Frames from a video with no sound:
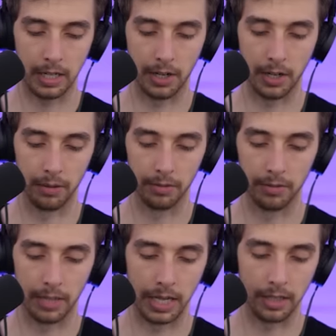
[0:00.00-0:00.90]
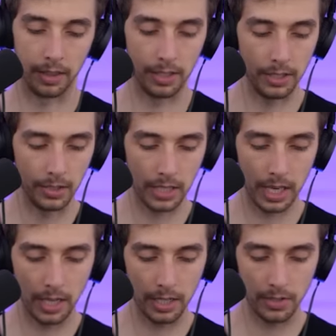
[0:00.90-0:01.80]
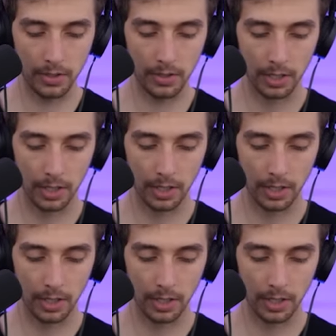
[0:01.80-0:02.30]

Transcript: don't know, like these guys?